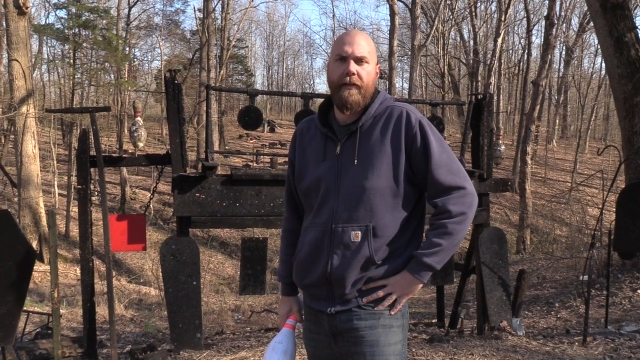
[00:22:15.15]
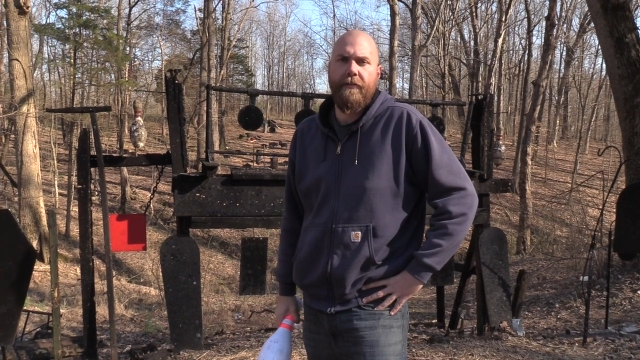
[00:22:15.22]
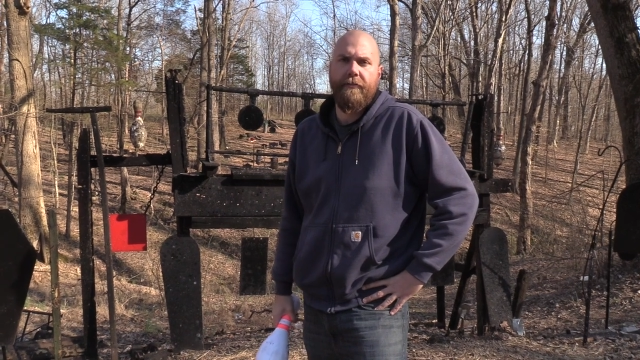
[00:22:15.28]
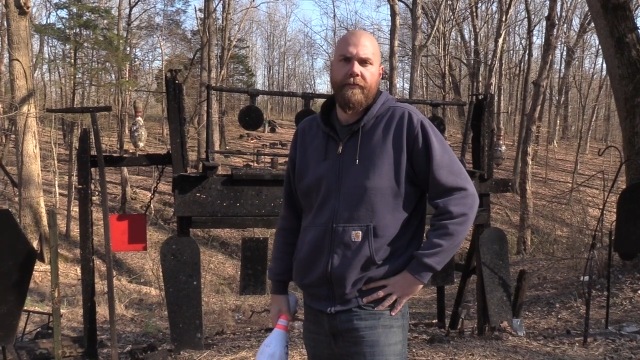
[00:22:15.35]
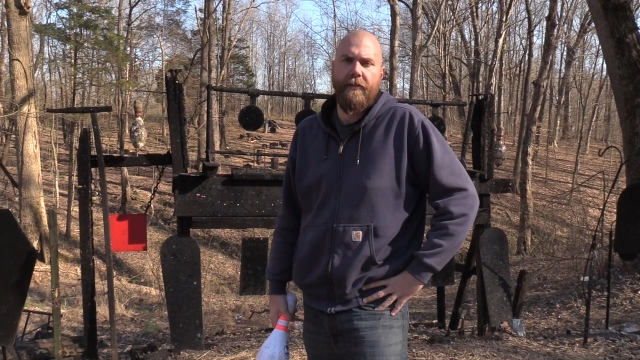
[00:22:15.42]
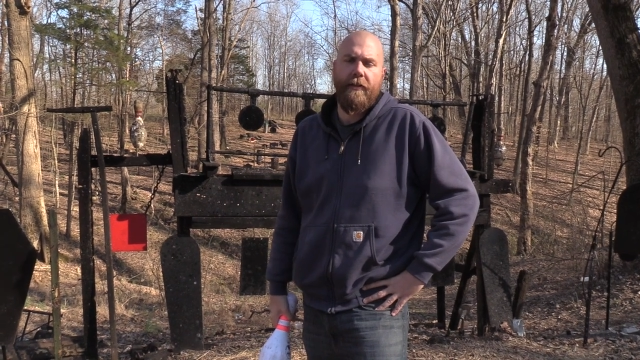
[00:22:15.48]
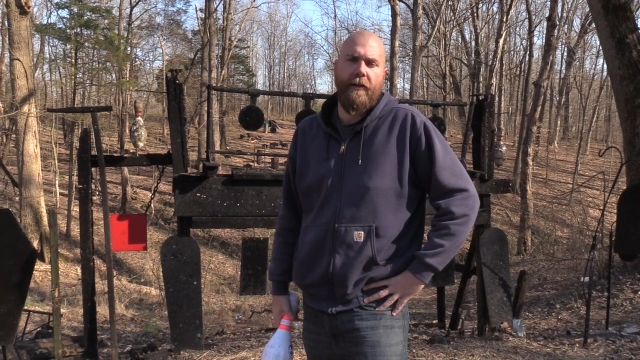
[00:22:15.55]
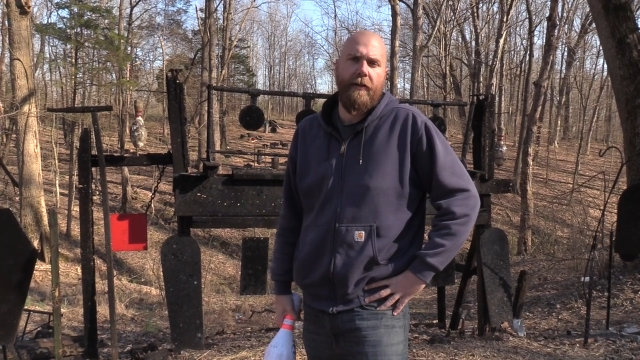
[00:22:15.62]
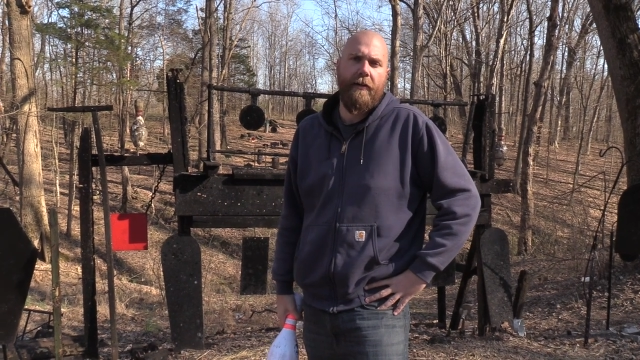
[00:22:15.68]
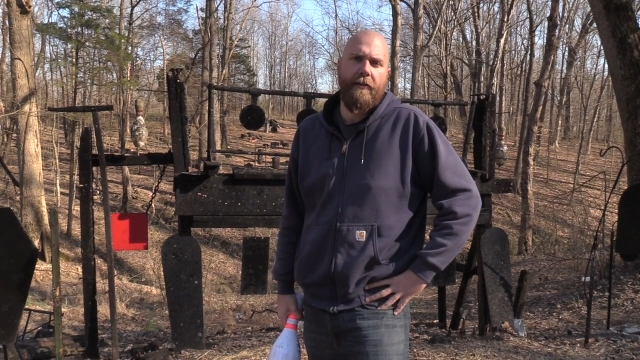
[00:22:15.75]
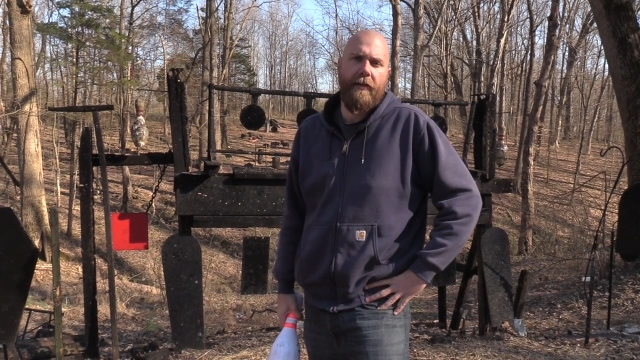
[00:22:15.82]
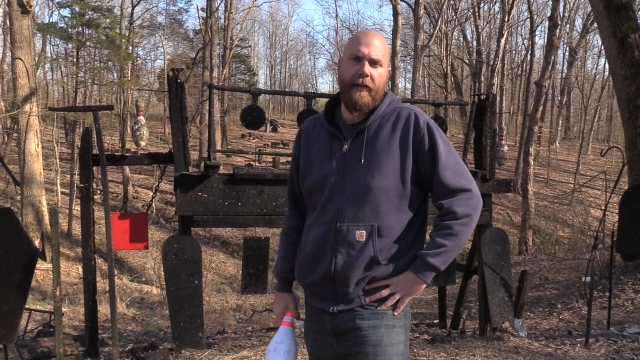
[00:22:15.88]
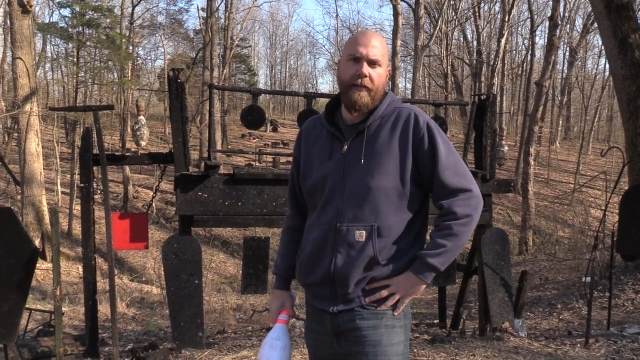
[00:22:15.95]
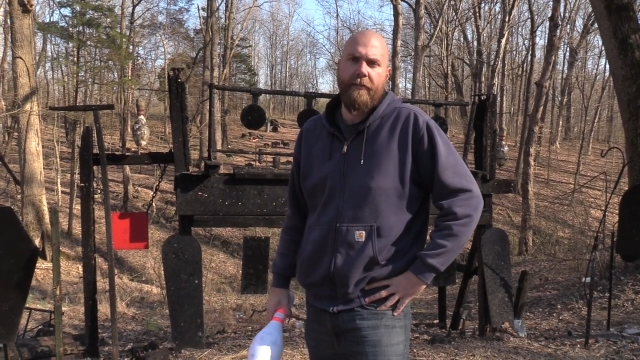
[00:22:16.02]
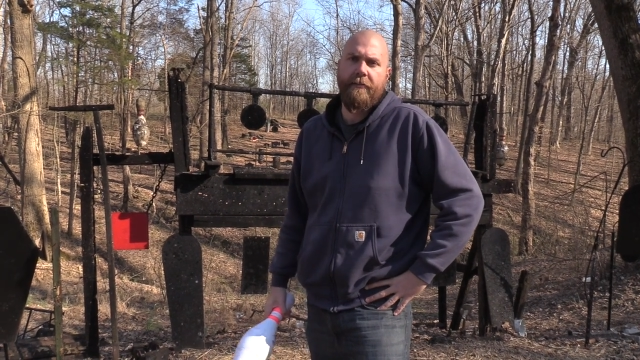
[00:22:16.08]

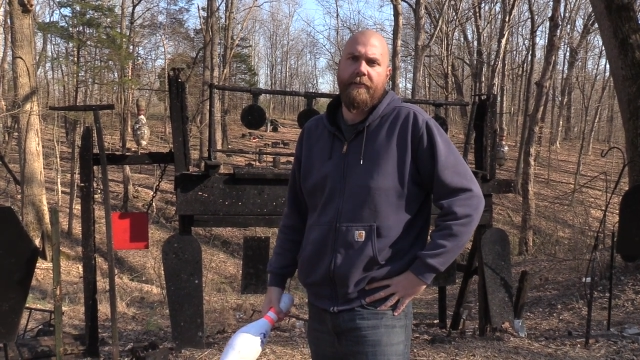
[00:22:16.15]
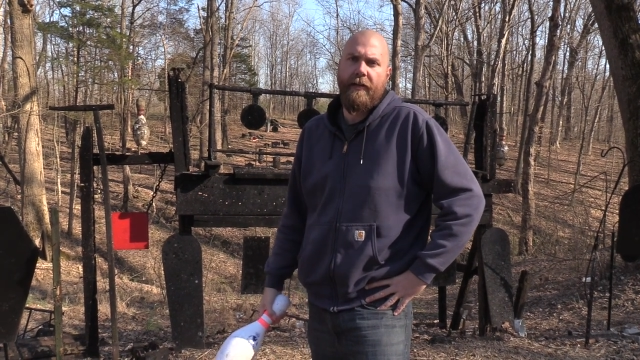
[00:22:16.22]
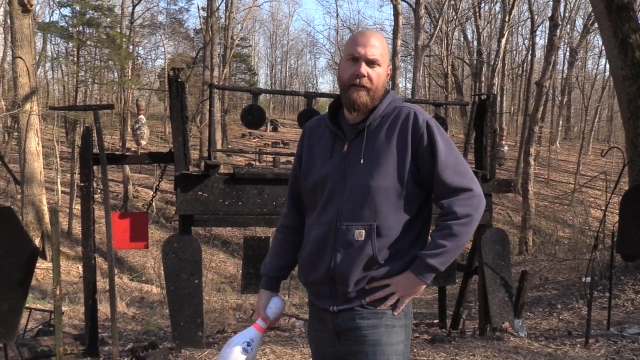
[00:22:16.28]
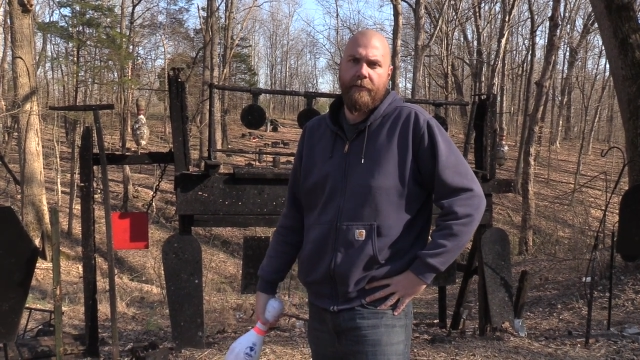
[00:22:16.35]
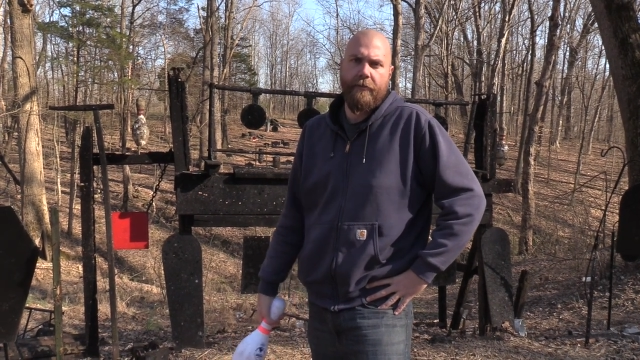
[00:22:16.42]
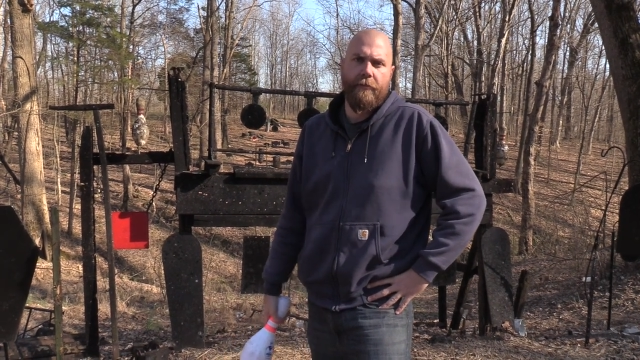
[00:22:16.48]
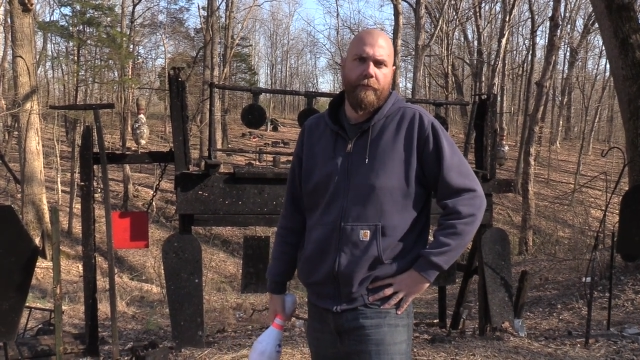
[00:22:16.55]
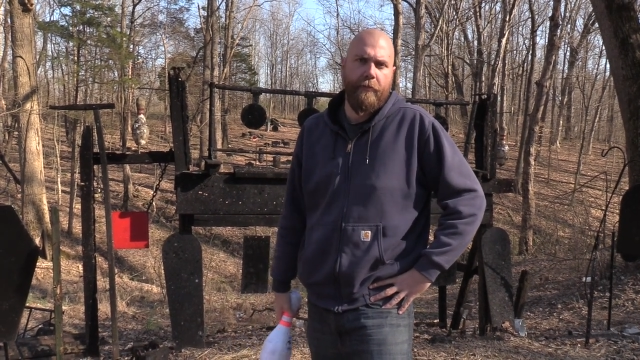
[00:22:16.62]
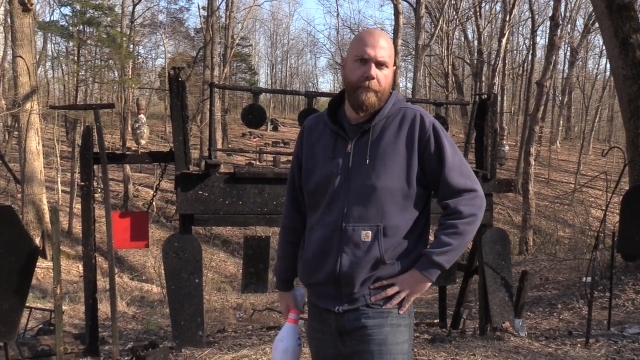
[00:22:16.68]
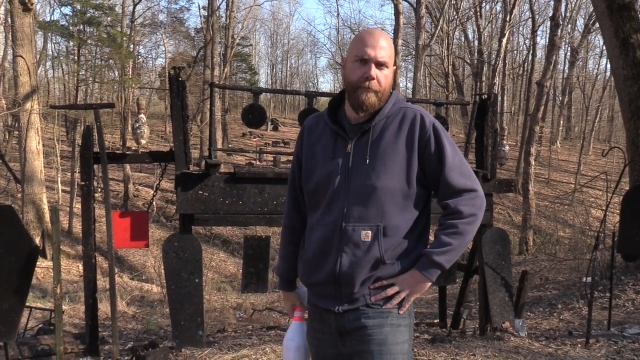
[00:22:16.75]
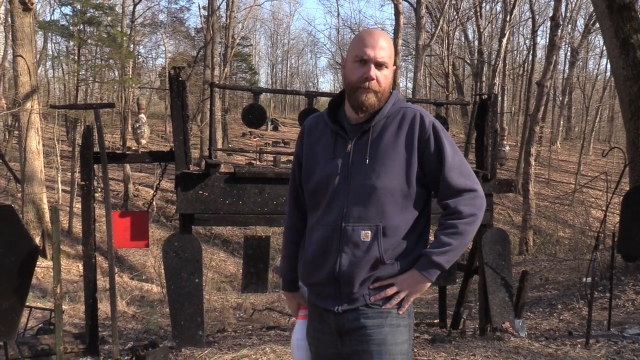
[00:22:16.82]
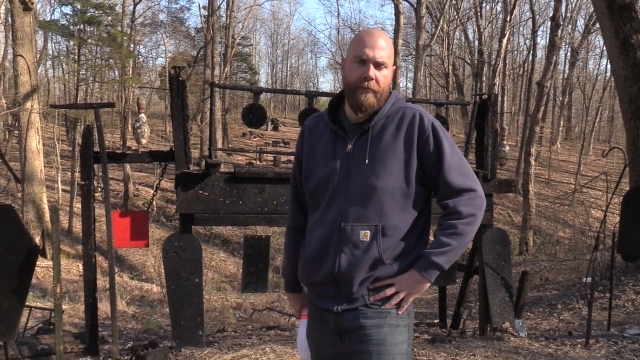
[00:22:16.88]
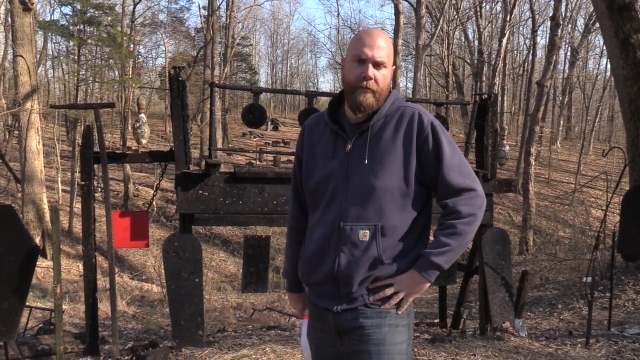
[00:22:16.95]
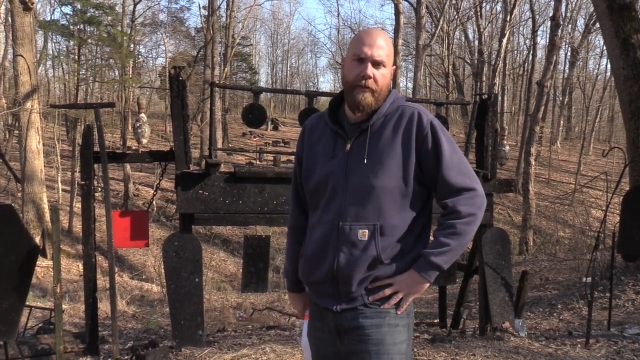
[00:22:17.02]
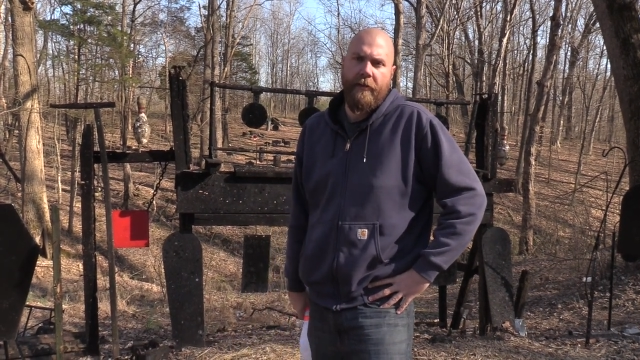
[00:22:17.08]
SDI and Talon
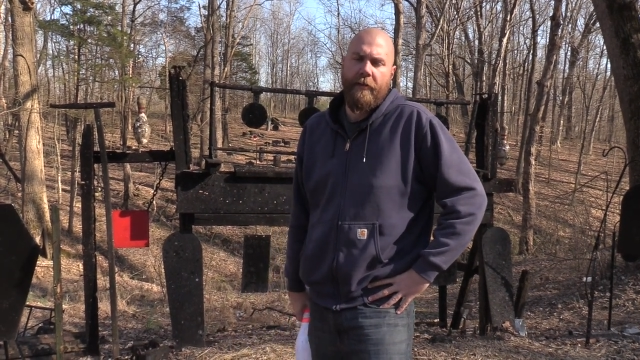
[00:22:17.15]
Grips.